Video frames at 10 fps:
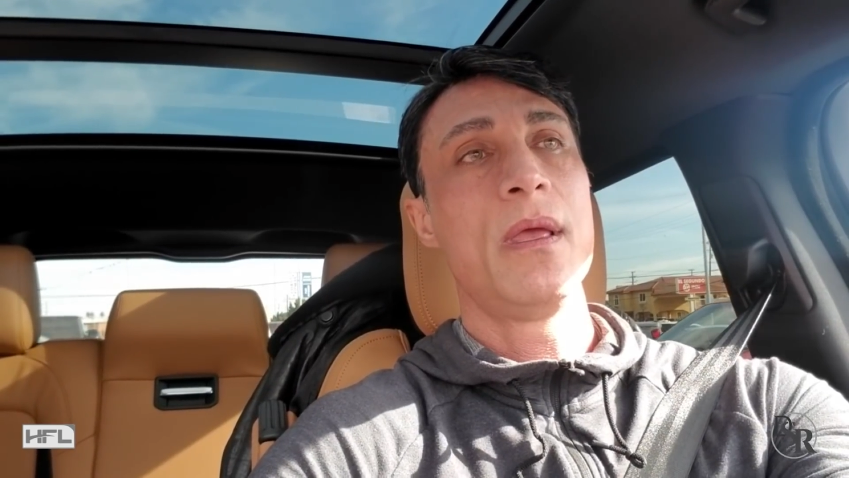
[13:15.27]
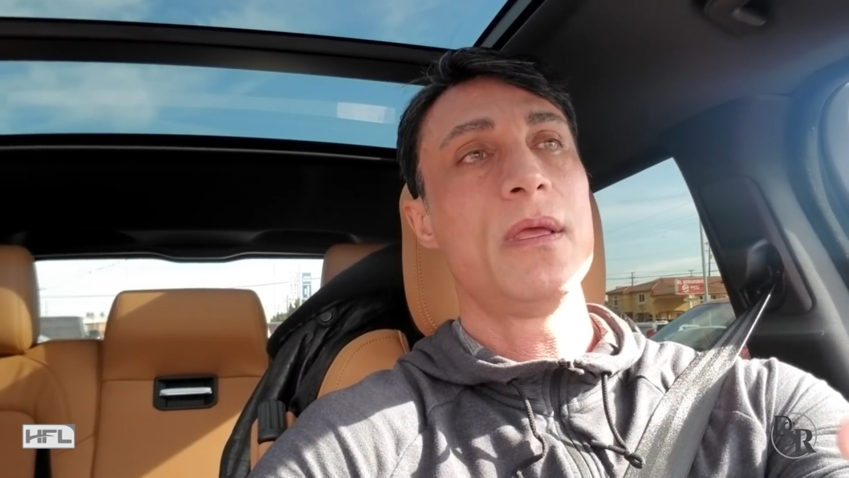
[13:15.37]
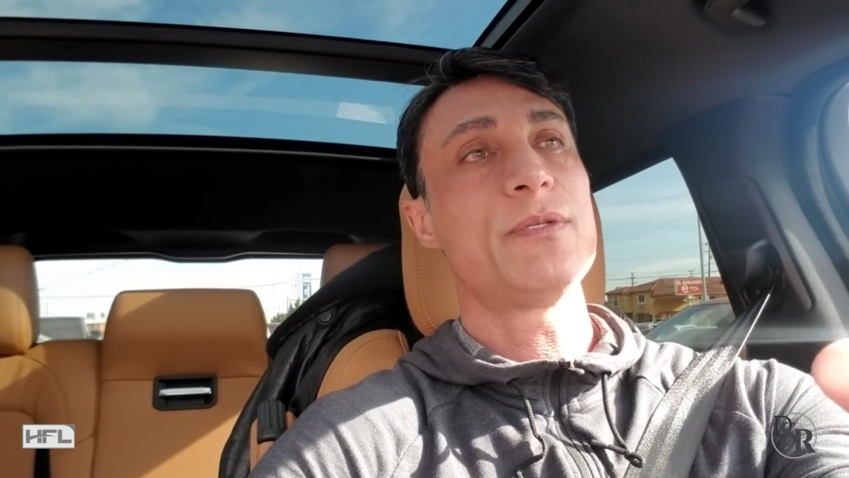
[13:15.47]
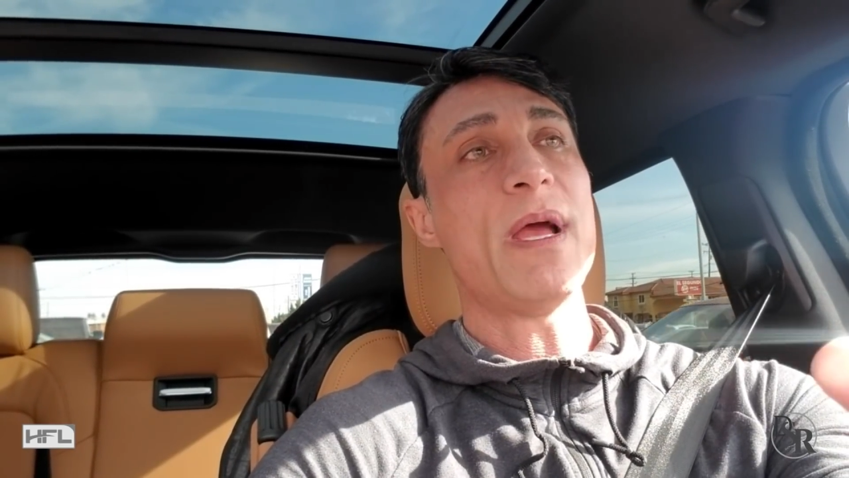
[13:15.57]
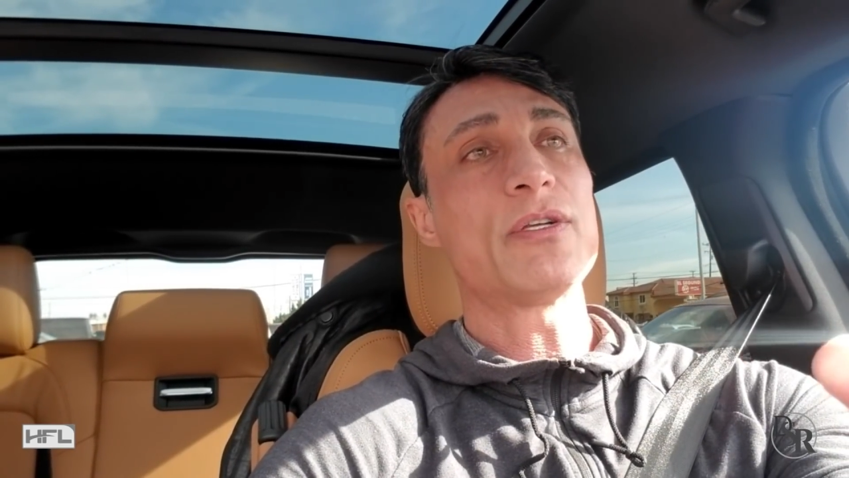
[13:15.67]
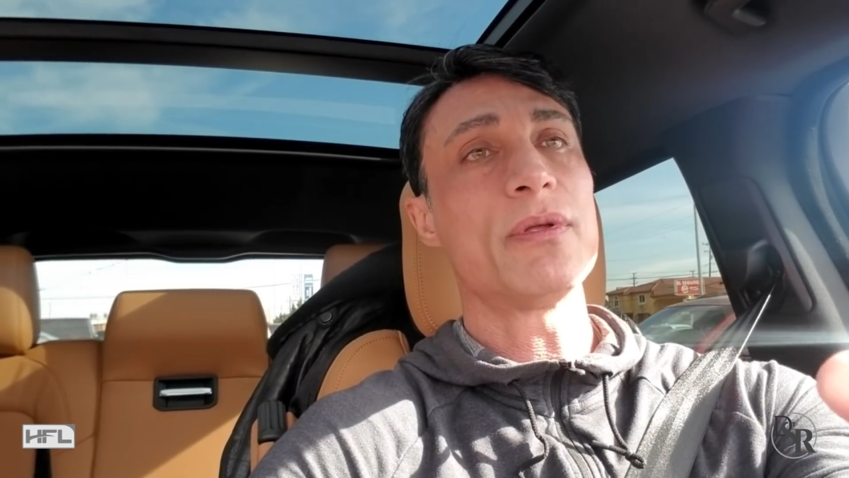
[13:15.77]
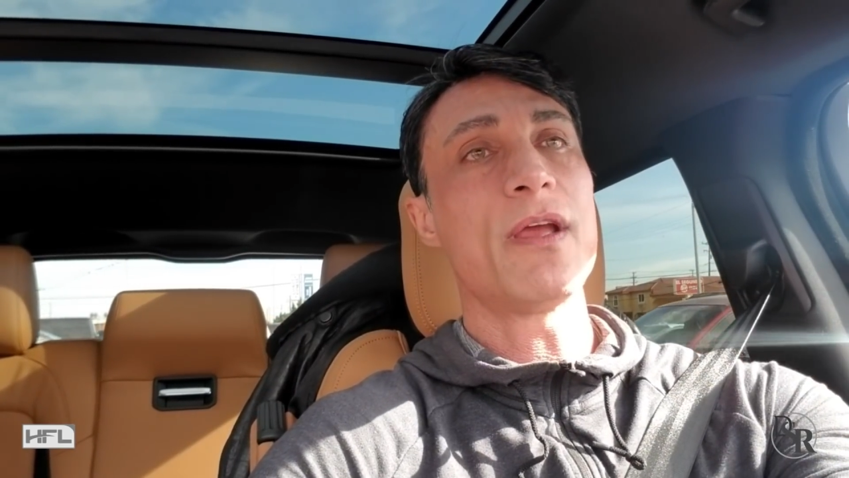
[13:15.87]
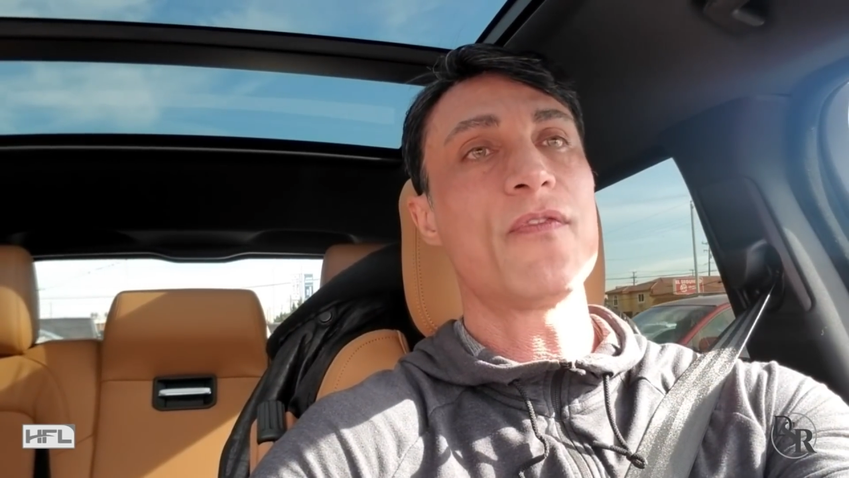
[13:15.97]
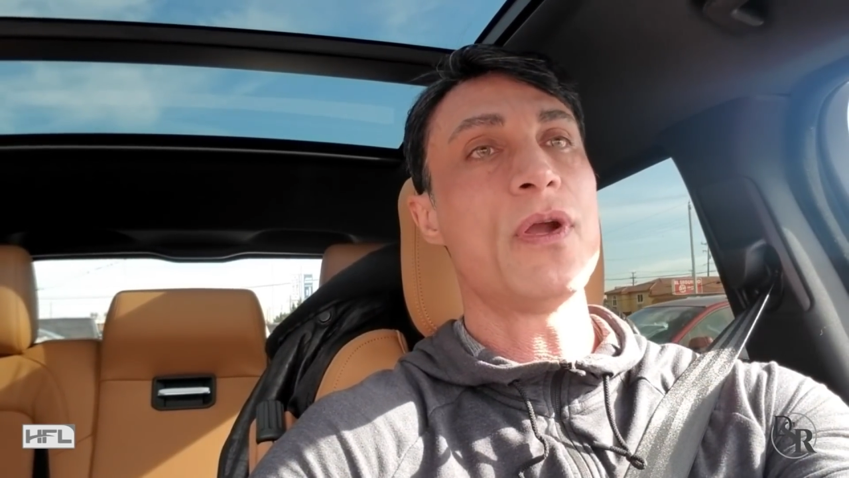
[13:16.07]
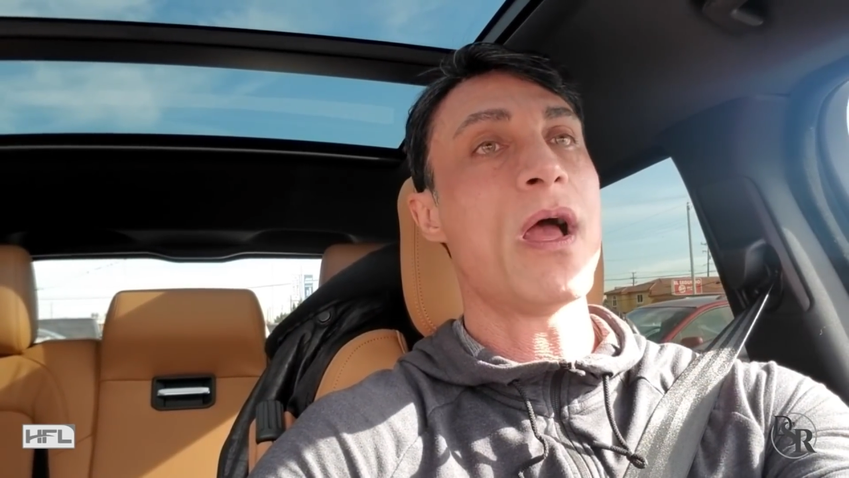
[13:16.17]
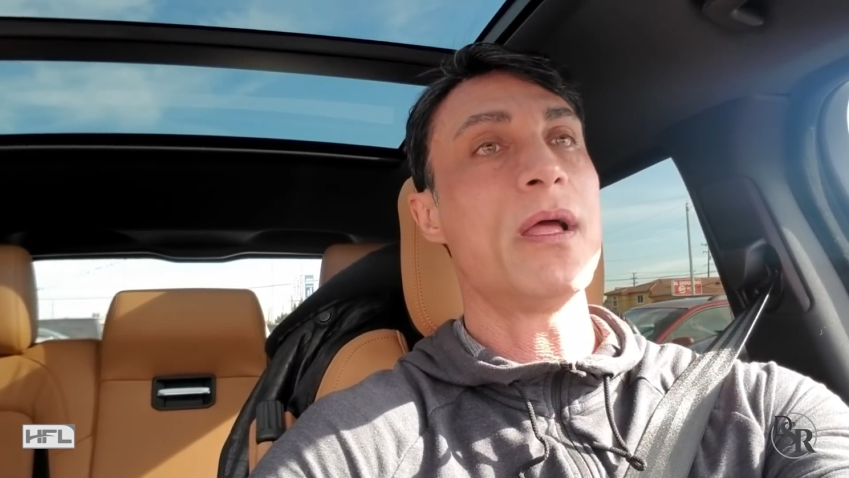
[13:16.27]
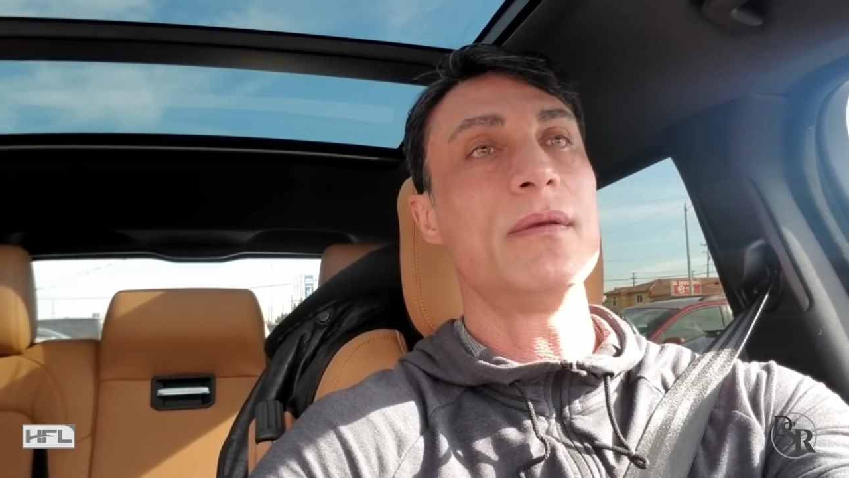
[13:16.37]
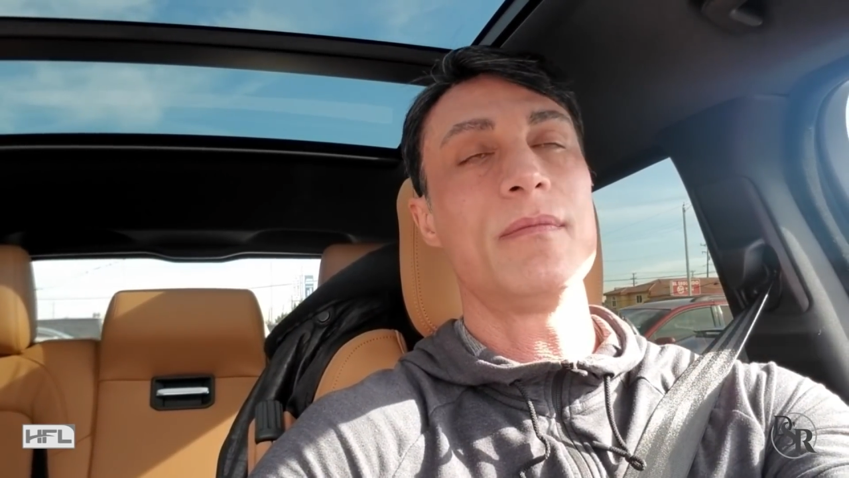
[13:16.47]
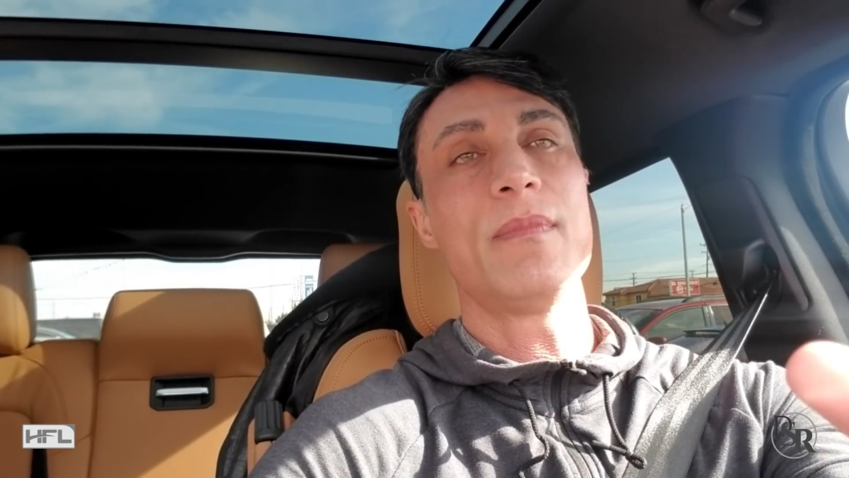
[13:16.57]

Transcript: especially if you're not,